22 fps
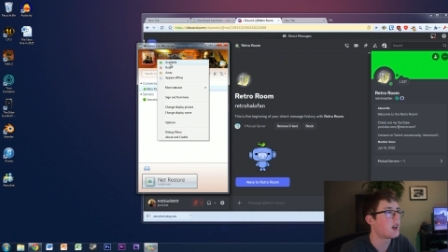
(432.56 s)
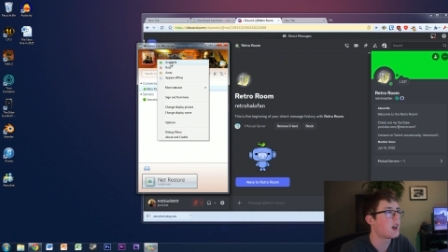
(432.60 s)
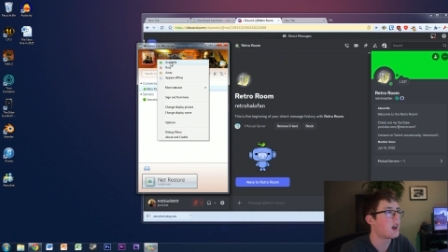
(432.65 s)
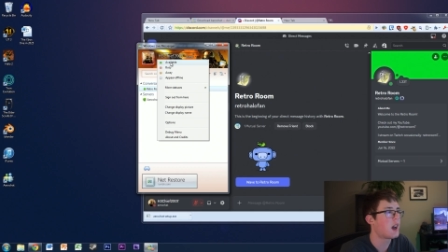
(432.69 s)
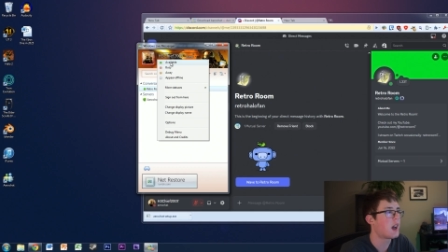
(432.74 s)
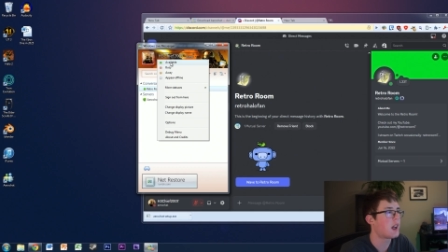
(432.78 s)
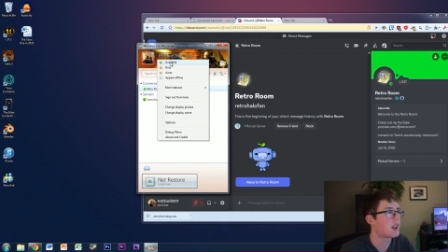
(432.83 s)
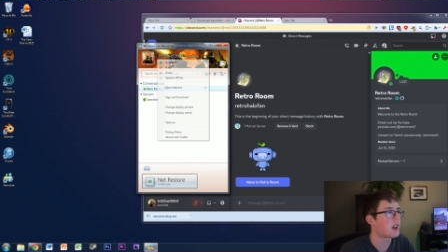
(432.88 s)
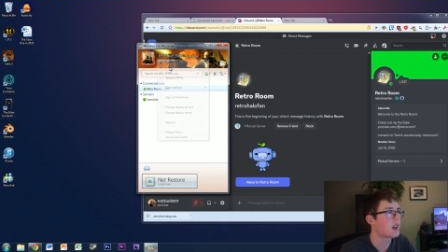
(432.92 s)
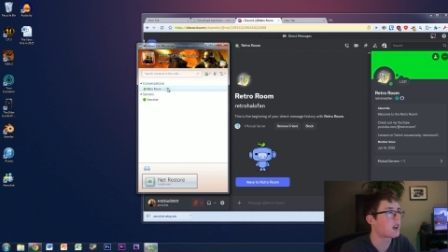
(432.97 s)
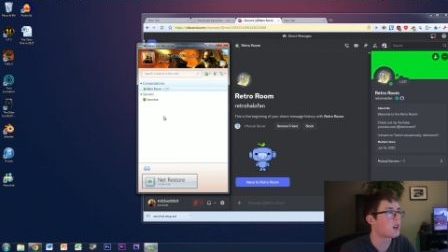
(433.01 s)

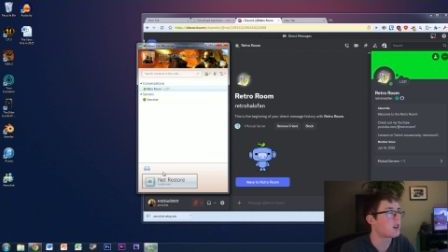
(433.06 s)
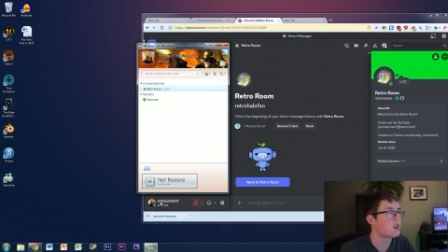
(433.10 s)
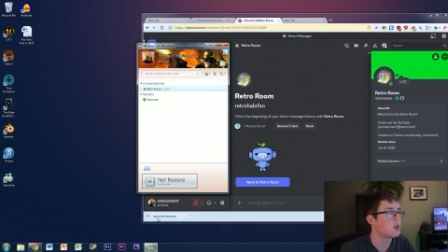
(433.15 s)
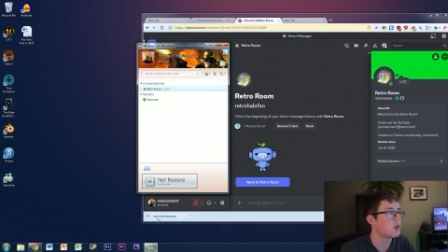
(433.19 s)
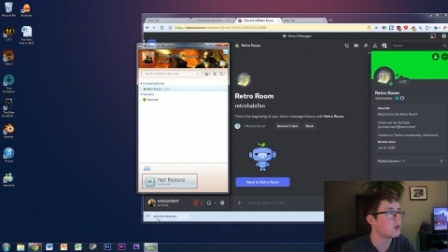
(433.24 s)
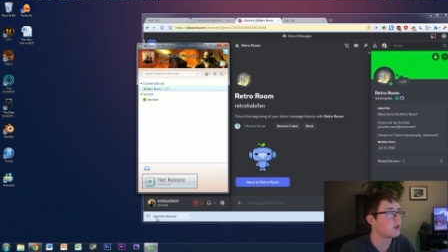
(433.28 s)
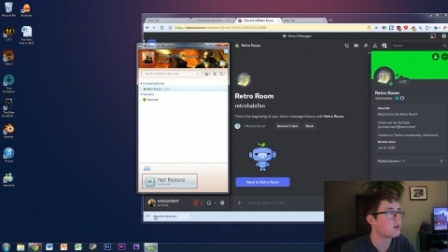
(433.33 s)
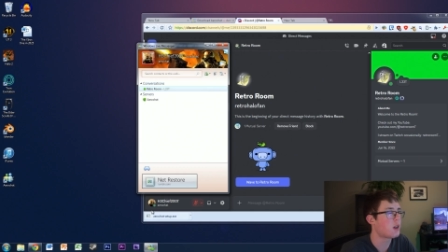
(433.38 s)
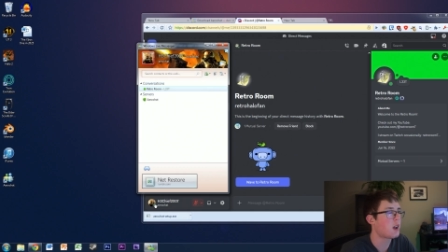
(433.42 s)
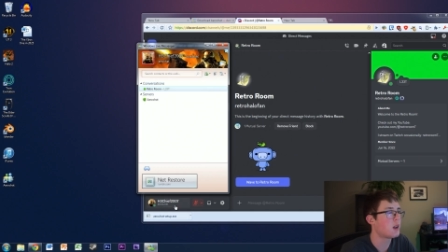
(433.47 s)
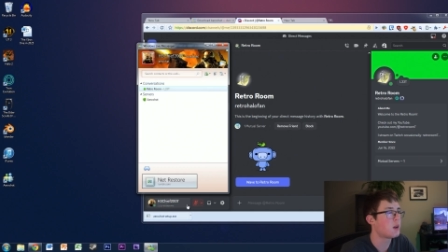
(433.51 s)
And I can do
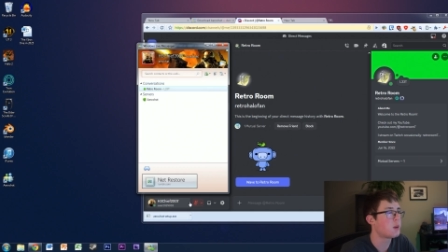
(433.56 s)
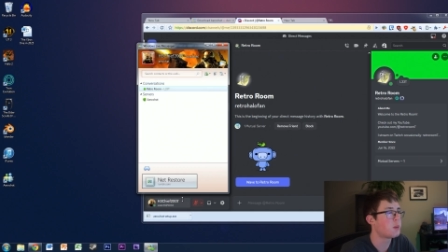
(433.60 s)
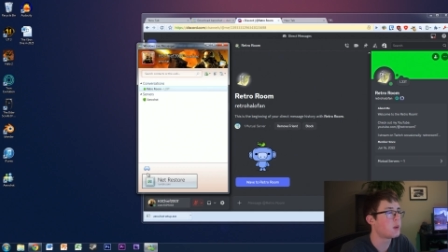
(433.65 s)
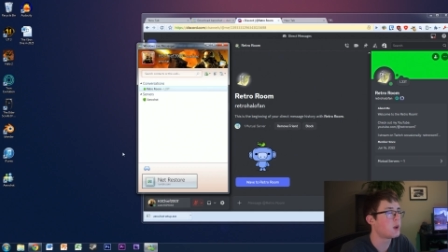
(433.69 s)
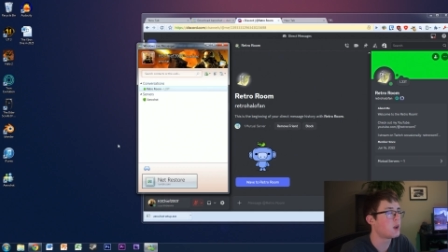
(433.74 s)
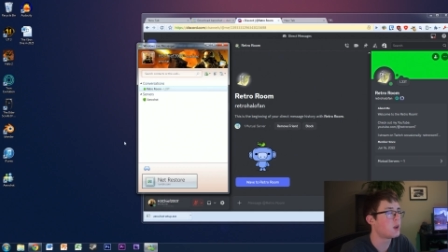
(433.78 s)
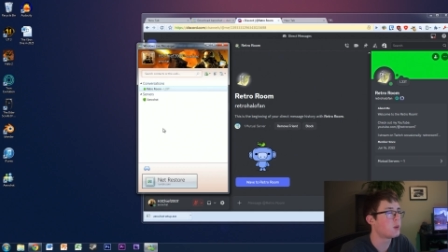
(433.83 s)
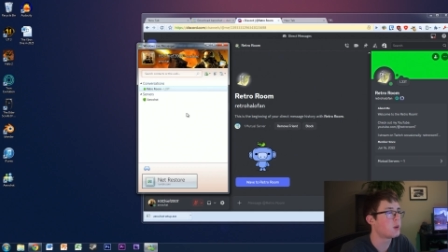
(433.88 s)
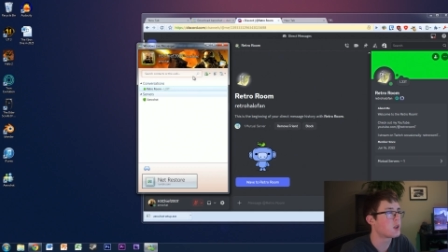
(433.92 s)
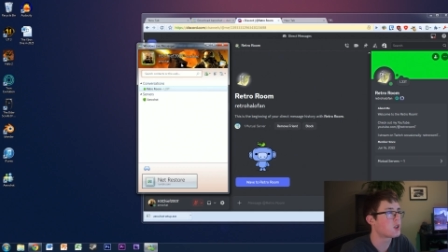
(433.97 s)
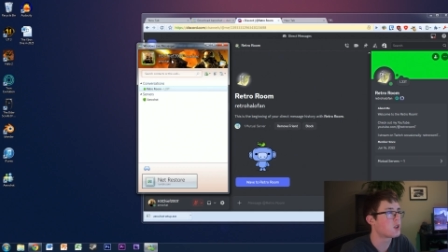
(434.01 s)

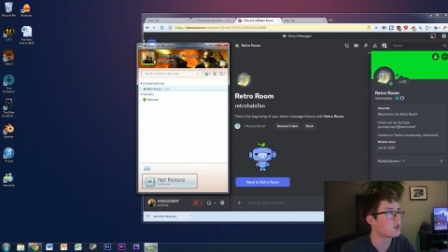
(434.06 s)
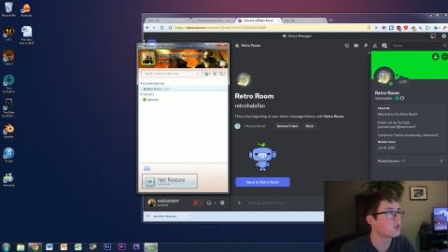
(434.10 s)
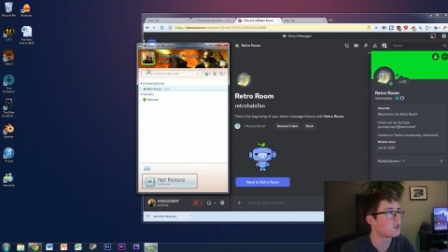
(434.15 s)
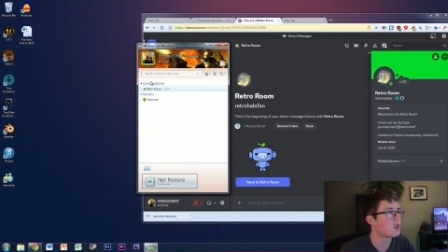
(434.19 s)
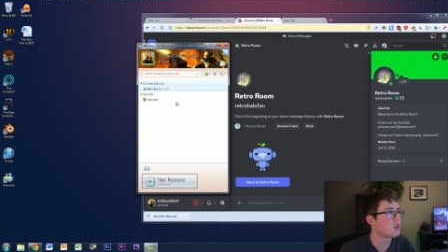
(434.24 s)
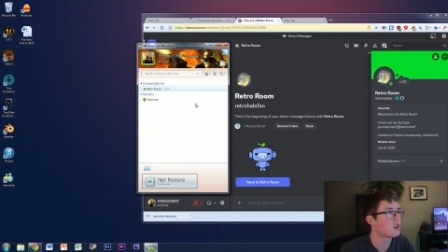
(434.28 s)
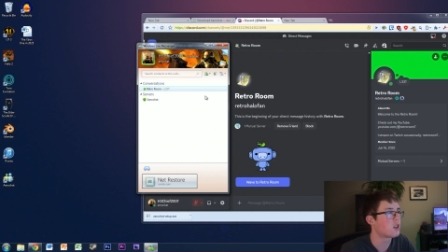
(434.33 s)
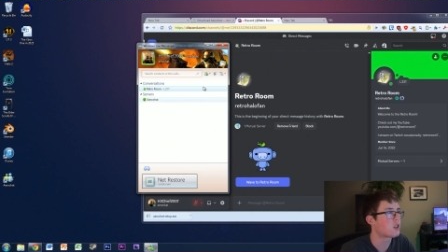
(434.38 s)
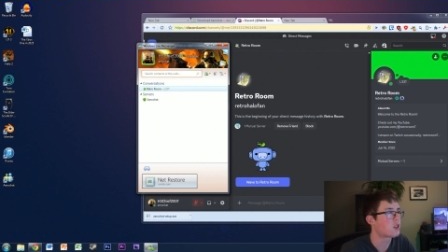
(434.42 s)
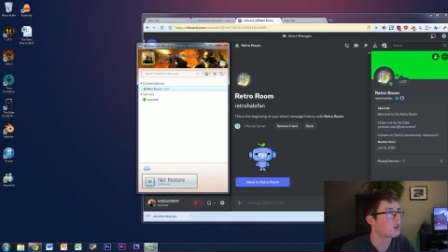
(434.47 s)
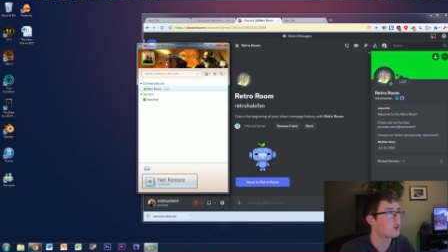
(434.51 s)
available, which is
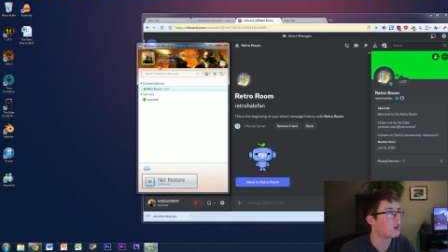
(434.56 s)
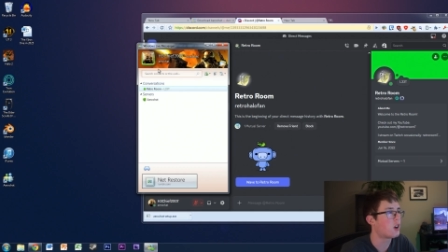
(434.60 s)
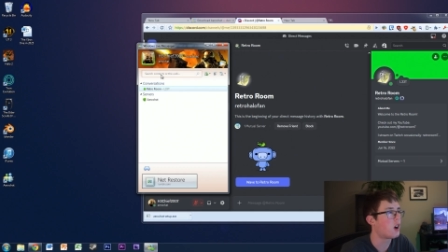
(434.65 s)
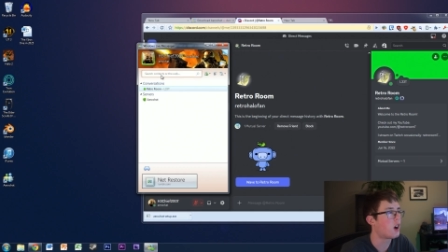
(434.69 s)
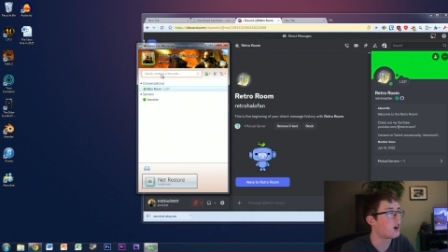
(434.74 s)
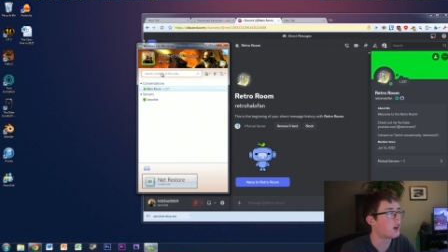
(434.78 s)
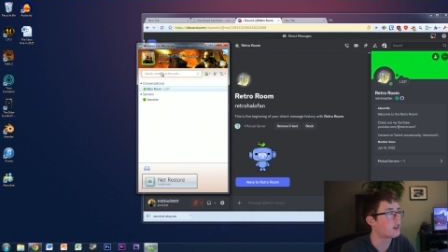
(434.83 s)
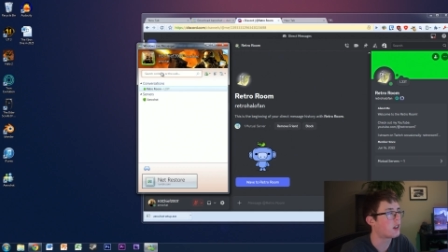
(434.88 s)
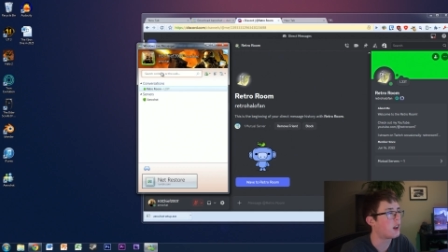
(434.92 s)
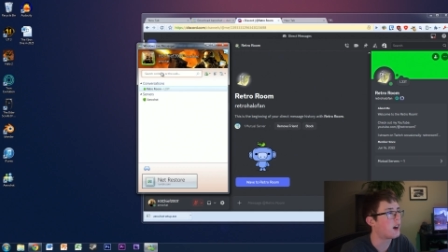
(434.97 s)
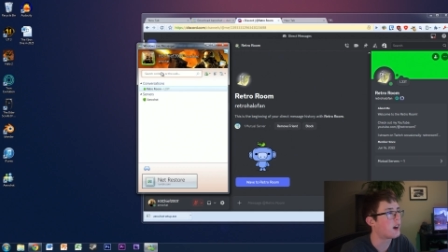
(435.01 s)
just
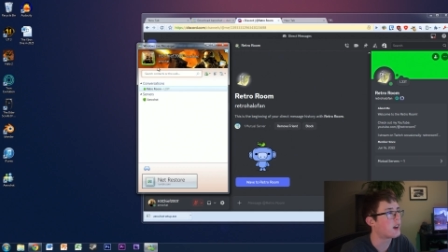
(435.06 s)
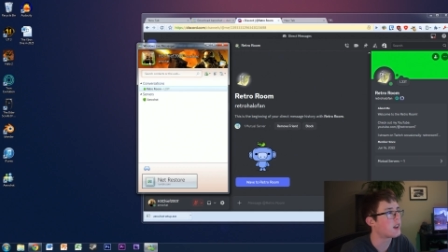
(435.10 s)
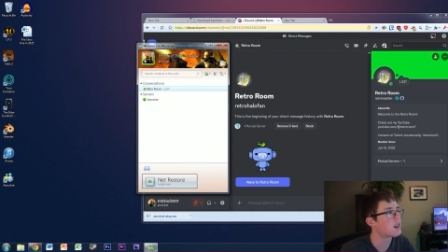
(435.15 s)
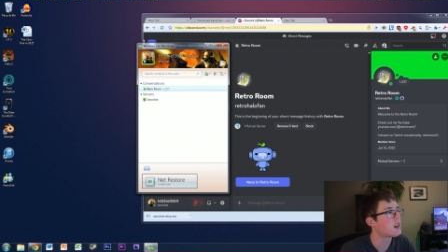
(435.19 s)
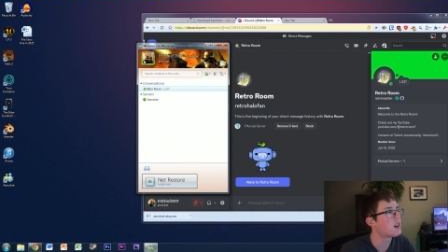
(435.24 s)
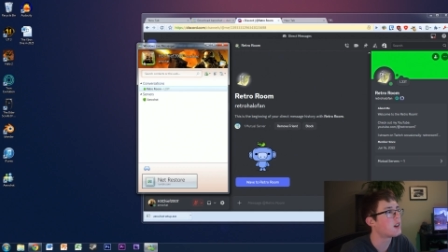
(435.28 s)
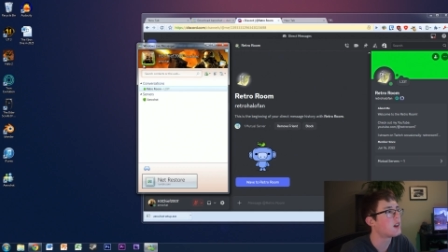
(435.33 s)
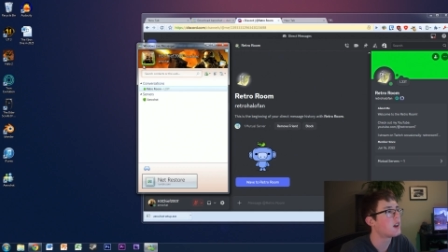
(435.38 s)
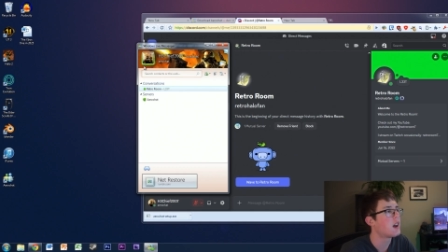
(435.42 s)
online.